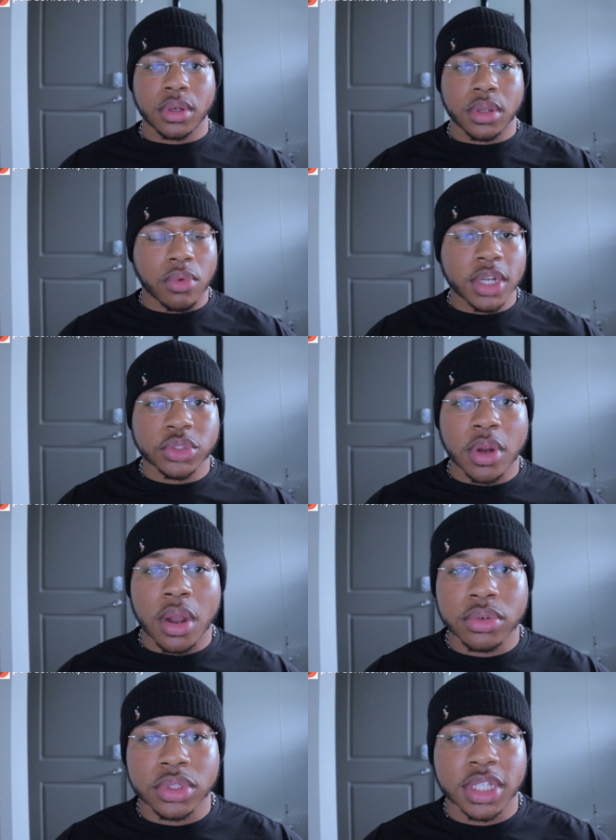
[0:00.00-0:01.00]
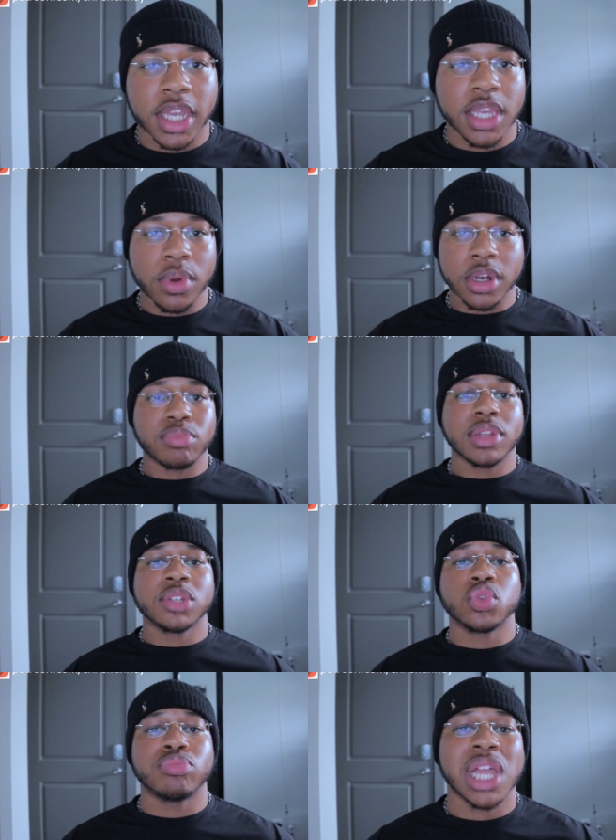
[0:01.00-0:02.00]
The restaurant owner said he wanted a
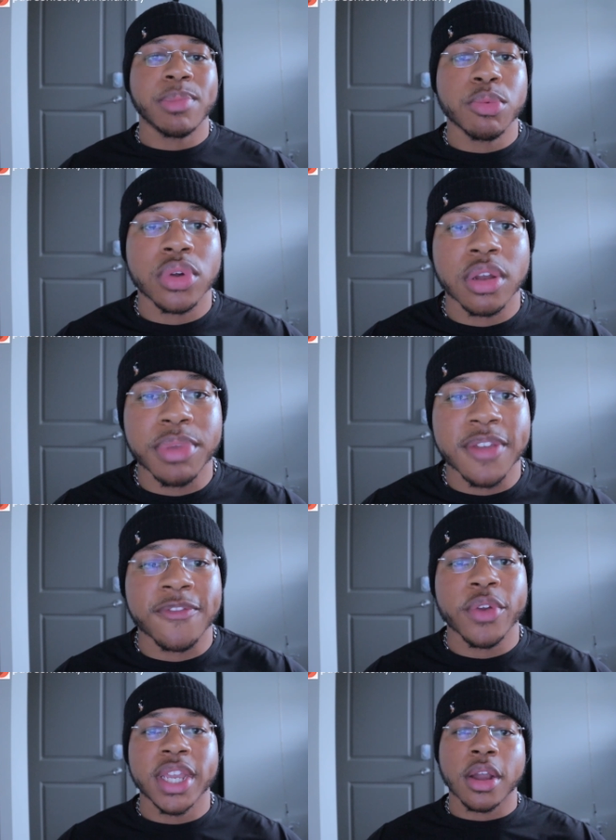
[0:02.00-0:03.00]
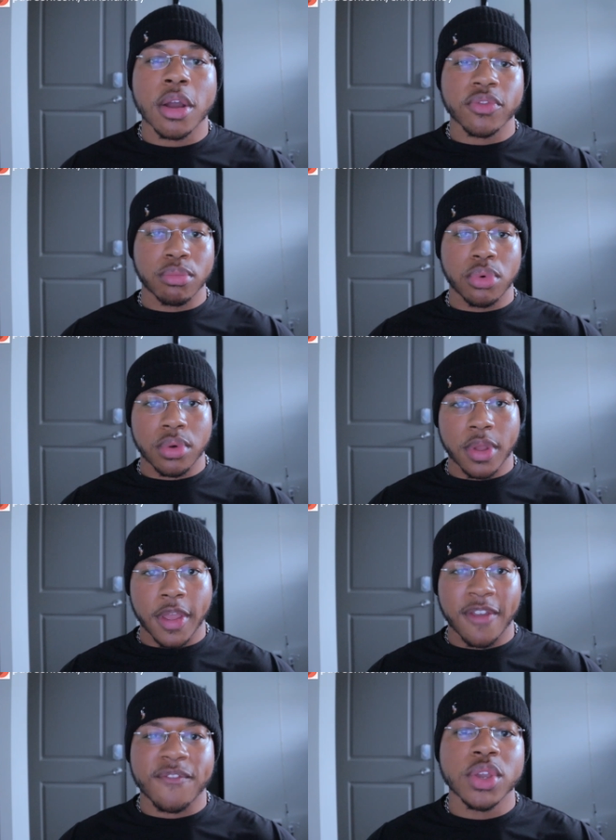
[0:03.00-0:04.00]
place where black people could be free and comfortable
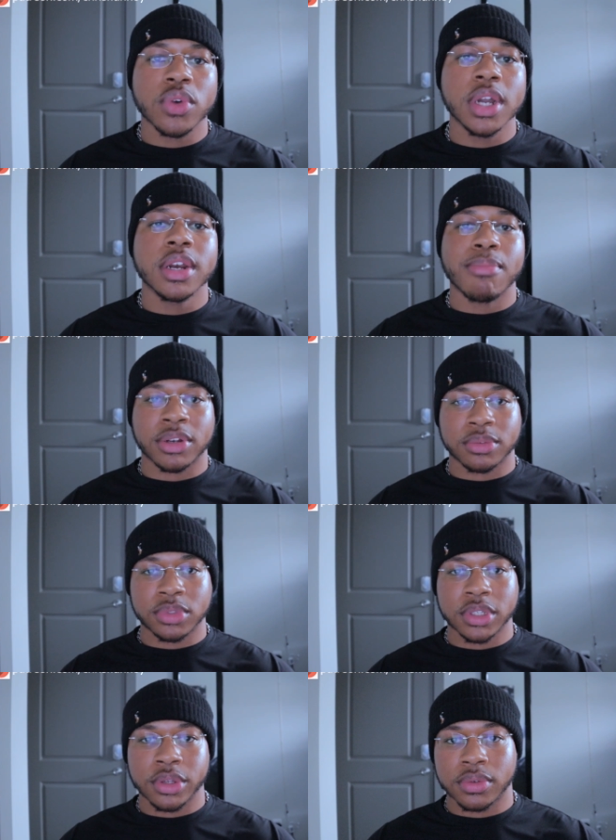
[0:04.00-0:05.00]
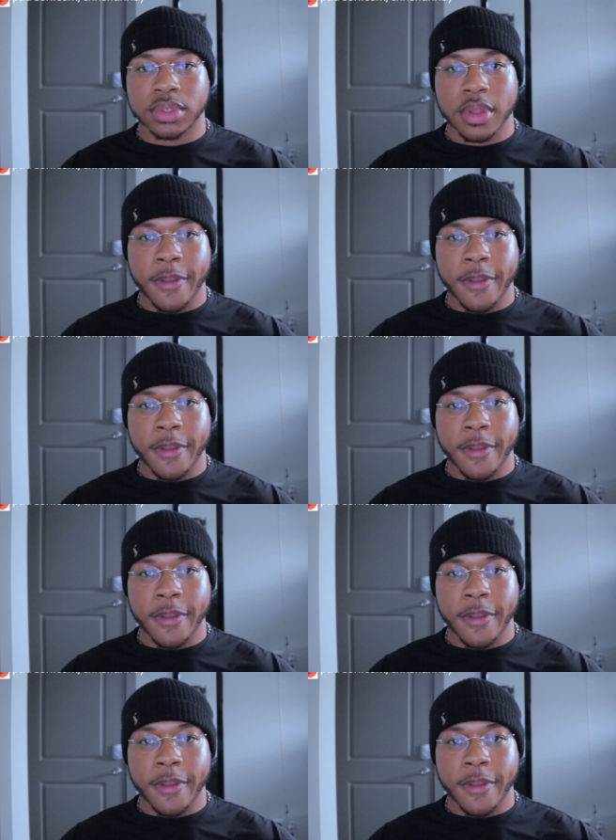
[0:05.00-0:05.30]
and feel good about themselves.